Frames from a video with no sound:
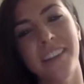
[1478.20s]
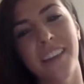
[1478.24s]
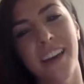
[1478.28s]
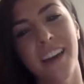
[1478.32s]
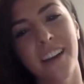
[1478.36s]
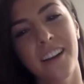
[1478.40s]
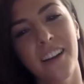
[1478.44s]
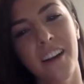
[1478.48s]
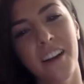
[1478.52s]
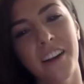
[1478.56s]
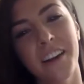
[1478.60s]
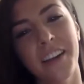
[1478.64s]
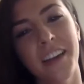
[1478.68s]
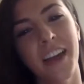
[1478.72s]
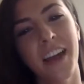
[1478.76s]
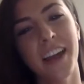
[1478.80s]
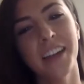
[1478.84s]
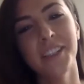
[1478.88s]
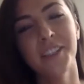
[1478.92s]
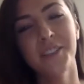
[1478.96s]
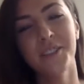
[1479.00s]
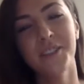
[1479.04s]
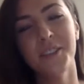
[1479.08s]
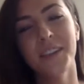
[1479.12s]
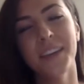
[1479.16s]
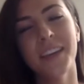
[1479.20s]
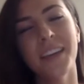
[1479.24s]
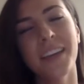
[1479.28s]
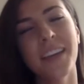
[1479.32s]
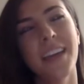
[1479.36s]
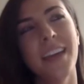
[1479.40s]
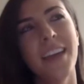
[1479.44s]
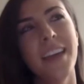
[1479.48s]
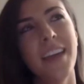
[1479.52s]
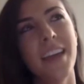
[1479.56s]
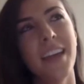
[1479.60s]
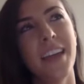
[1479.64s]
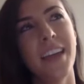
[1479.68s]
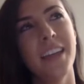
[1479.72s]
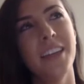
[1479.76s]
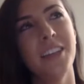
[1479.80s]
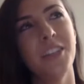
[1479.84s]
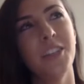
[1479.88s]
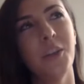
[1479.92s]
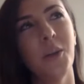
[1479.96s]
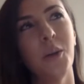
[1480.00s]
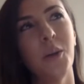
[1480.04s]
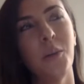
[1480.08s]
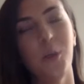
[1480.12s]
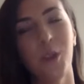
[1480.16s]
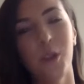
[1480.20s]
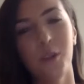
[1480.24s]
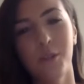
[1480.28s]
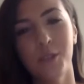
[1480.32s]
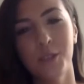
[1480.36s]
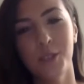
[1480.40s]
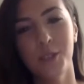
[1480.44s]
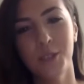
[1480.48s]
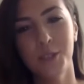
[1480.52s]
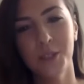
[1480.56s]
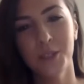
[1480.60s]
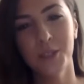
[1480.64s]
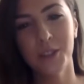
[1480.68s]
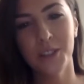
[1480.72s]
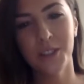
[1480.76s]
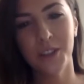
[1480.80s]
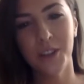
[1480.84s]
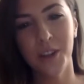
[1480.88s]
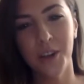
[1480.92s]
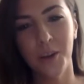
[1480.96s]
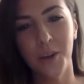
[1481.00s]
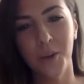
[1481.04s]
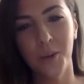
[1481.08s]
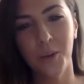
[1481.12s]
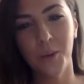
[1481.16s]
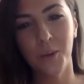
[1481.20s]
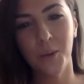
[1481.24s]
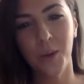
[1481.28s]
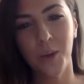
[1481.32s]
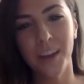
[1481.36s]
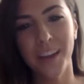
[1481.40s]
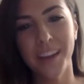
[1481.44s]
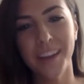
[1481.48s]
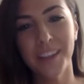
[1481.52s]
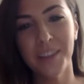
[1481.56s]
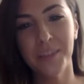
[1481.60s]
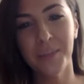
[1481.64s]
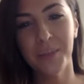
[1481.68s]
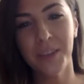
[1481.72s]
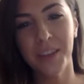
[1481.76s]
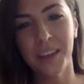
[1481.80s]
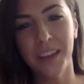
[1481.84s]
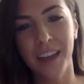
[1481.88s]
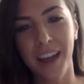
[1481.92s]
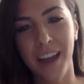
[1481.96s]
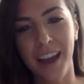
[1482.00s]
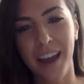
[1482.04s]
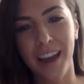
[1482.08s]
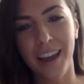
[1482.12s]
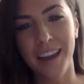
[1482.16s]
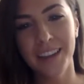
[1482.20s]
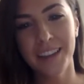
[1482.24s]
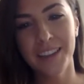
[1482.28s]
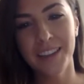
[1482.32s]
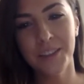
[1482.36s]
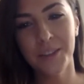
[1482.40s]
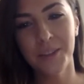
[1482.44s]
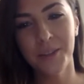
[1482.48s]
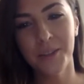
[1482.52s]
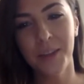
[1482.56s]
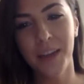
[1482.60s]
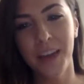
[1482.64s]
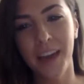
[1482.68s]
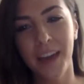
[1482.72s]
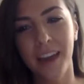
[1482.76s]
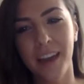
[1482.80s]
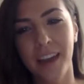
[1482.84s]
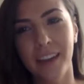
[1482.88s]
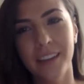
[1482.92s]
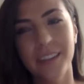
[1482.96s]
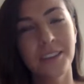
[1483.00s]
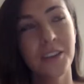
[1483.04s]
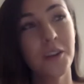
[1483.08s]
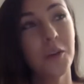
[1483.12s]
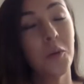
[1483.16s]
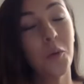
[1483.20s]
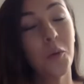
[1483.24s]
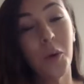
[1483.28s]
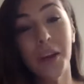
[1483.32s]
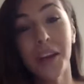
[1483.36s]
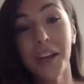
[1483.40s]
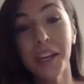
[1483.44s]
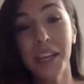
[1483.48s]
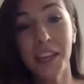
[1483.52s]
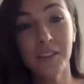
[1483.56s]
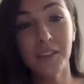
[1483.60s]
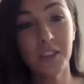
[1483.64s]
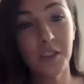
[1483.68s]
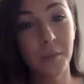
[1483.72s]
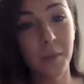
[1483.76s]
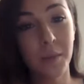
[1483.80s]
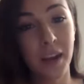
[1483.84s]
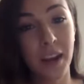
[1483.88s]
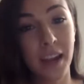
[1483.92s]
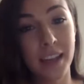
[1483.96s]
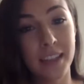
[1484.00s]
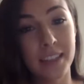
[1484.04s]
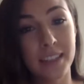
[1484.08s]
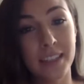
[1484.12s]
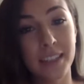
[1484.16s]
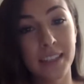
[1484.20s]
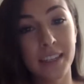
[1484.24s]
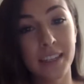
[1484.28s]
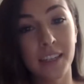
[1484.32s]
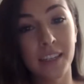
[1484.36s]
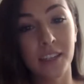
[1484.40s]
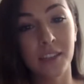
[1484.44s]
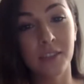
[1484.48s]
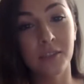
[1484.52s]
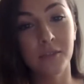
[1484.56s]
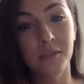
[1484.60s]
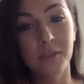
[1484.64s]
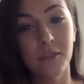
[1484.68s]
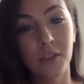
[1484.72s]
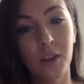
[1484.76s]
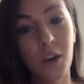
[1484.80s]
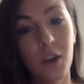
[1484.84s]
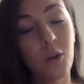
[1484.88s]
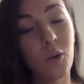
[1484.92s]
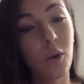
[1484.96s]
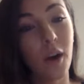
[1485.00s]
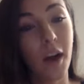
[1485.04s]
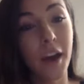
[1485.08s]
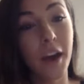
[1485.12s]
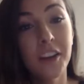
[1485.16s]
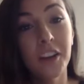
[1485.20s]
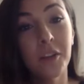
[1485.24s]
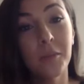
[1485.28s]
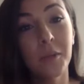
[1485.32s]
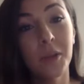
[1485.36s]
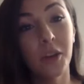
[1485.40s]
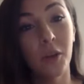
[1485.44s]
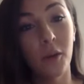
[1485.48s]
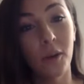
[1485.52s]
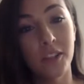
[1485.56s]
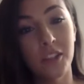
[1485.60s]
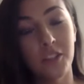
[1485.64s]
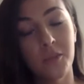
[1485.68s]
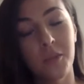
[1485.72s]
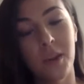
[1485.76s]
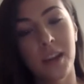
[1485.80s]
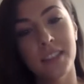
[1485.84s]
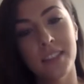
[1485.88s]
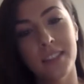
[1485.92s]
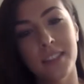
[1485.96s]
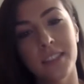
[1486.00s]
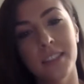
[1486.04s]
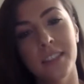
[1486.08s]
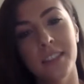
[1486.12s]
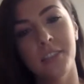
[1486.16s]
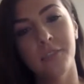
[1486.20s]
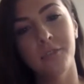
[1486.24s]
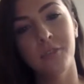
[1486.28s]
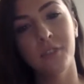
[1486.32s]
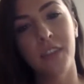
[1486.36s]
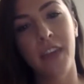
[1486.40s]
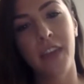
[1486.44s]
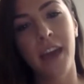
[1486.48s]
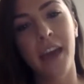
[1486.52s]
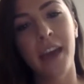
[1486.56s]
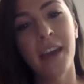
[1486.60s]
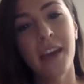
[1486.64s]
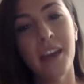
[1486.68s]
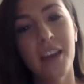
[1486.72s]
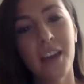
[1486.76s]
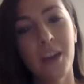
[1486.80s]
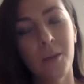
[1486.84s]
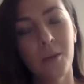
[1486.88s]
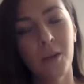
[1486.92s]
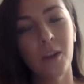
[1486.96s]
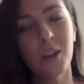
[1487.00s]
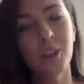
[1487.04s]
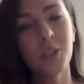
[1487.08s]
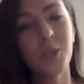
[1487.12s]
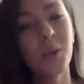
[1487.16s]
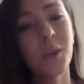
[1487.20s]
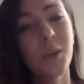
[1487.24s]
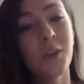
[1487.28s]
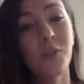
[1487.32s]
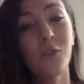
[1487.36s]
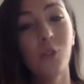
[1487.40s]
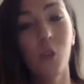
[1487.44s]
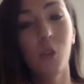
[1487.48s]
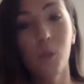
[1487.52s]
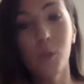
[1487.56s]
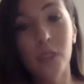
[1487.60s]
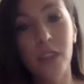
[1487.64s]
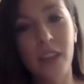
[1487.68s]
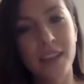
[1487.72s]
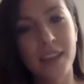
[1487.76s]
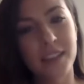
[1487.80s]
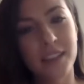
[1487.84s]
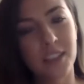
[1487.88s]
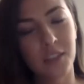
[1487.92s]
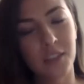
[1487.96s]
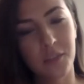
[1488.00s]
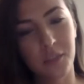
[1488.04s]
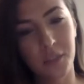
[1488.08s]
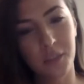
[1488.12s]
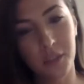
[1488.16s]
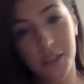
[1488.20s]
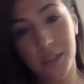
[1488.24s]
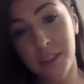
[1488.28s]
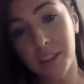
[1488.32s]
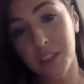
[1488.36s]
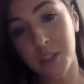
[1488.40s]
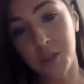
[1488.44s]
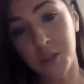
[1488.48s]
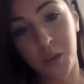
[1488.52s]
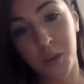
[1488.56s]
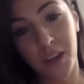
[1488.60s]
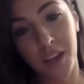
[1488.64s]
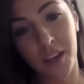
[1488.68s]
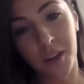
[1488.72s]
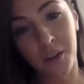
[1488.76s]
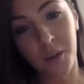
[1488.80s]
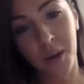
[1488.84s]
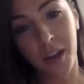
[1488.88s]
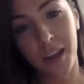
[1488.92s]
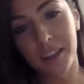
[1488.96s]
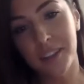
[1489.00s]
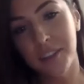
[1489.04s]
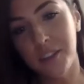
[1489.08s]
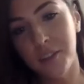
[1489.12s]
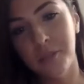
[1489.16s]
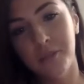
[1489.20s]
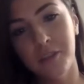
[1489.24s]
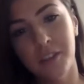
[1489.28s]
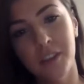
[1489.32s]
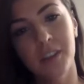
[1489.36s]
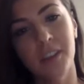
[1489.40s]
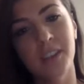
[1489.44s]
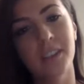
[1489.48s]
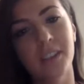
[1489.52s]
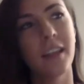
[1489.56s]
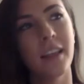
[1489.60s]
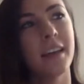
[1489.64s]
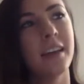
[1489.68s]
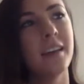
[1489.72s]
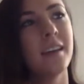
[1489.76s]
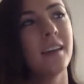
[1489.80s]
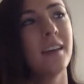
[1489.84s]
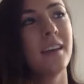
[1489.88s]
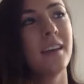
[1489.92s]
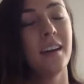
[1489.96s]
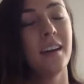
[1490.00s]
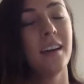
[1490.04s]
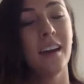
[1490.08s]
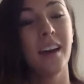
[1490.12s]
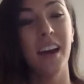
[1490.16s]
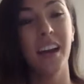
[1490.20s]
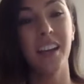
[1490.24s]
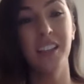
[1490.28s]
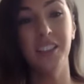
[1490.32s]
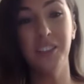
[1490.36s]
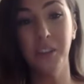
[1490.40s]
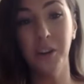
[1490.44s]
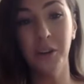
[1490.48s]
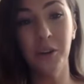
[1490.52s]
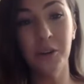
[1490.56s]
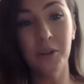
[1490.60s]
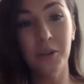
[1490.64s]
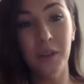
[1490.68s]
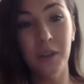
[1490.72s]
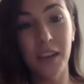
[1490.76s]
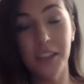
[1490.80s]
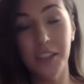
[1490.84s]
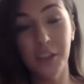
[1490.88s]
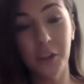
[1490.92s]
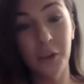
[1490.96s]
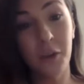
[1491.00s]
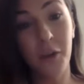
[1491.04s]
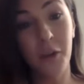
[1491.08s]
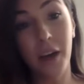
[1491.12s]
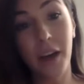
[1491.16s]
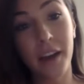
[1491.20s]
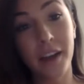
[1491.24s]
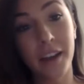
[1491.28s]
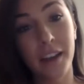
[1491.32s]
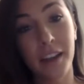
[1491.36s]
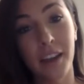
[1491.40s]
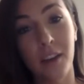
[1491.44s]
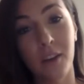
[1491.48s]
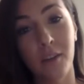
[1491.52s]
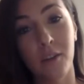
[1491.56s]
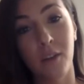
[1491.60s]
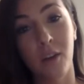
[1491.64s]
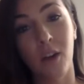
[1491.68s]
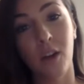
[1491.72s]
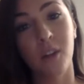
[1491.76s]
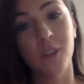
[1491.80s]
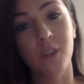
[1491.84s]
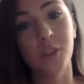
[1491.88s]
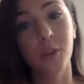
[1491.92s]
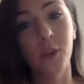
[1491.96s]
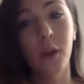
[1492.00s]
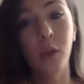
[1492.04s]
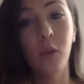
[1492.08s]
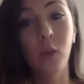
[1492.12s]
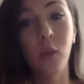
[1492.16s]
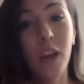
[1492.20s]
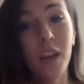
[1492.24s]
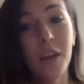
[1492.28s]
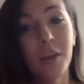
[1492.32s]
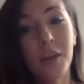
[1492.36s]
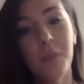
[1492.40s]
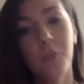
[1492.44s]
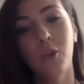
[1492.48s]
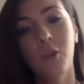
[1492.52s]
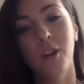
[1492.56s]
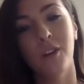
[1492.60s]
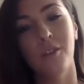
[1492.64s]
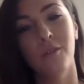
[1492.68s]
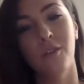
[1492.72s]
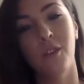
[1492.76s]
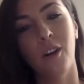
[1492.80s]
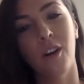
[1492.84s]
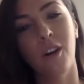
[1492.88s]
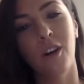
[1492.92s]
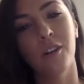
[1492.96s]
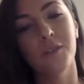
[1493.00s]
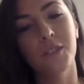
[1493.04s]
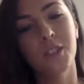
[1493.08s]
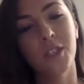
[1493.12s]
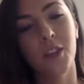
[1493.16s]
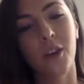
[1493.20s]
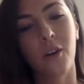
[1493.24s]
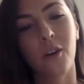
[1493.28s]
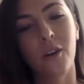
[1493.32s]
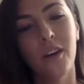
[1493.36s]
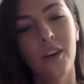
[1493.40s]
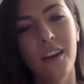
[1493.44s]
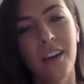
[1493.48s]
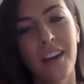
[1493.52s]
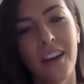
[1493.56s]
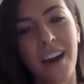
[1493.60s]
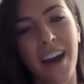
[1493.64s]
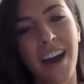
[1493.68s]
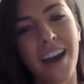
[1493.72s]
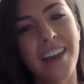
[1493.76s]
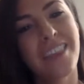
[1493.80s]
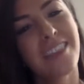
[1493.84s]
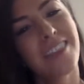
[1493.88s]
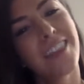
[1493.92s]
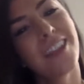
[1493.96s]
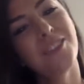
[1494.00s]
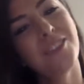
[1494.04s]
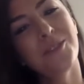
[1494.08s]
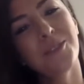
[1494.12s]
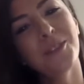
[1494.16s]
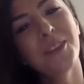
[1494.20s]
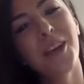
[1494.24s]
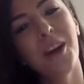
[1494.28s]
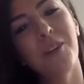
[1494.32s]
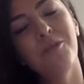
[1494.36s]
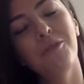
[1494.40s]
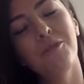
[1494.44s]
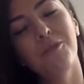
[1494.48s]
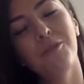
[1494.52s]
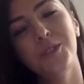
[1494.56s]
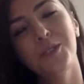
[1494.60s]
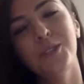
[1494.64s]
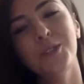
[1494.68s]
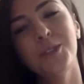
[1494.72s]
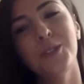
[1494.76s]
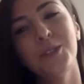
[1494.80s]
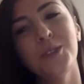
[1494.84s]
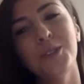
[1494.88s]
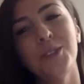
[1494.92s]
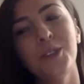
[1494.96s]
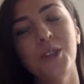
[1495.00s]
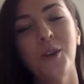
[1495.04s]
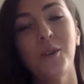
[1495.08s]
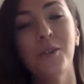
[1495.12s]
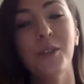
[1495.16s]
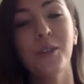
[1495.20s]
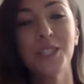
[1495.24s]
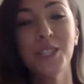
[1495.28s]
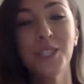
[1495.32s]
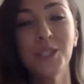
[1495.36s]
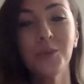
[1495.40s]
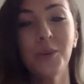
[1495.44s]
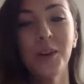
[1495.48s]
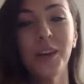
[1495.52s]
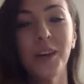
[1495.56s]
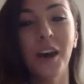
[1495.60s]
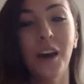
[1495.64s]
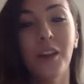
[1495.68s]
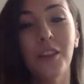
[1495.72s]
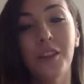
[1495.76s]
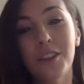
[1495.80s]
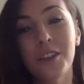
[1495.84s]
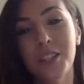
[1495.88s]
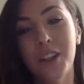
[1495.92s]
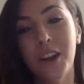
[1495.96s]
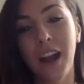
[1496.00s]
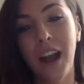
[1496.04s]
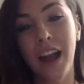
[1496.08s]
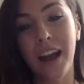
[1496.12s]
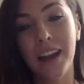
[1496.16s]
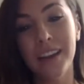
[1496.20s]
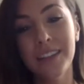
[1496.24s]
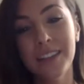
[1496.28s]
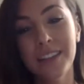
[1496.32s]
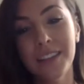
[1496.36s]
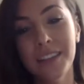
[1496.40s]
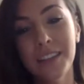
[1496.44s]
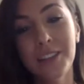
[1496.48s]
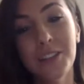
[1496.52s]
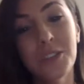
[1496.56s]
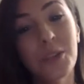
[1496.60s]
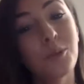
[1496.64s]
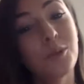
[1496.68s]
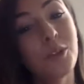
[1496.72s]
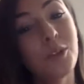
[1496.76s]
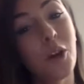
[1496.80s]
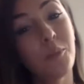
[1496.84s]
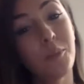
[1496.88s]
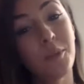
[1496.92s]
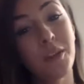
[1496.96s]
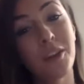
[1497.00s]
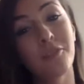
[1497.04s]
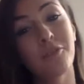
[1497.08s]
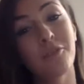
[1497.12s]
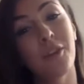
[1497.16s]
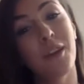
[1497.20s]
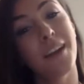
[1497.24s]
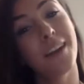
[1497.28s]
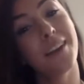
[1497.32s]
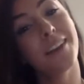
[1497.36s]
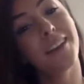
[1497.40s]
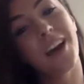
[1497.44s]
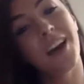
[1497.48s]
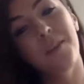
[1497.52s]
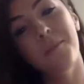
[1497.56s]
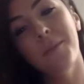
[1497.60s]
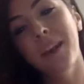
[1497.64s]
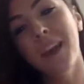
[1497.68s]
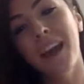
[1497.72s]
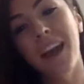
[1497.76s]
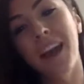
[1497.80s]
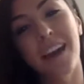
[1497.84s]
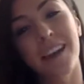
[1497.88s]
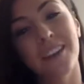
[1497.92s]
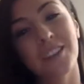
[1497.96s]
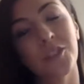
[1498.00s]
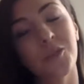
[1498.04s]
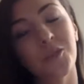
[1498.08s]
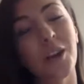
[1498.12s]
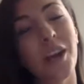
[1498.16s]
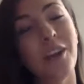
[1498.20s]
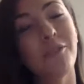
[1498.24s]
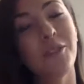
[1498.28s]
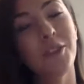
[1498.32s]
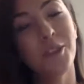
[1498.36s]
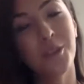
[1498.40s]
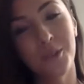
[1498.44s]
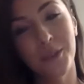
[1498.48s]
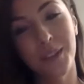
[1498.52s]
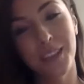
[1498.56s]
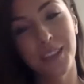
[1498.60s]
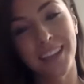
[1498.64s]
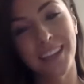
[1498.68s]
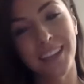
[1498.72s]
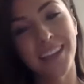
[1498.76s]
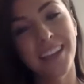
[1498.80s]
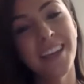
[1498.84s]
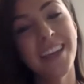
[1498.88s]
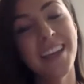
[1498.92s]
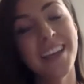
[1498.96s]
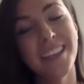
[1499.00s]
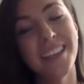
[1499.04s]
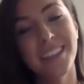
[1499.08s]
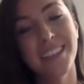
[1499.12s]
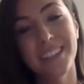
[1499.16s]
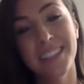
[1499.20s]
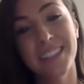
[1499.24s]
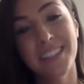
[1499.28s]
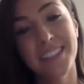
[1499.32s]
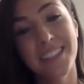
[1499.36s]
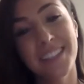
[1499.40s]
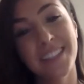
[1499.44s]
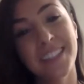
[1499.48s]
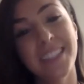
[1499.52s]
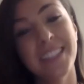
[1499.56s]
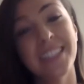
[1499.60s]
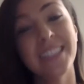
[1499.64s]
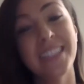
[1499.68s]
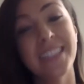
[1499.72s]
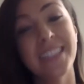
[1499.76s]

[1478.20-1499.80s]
that, Connie. I do think it's so important for students to know what is being asked so that, one, it gives them an idea of, oh, I could be going to my assistant dean for that, but also it normalizes feeling this way, right? So feeling like I don't know how to get involved, or I want to be more involved. So I think that's really helpful for students to know this is what others are asking. So don't be afraid, come and ask whatever you need. The assistant dean is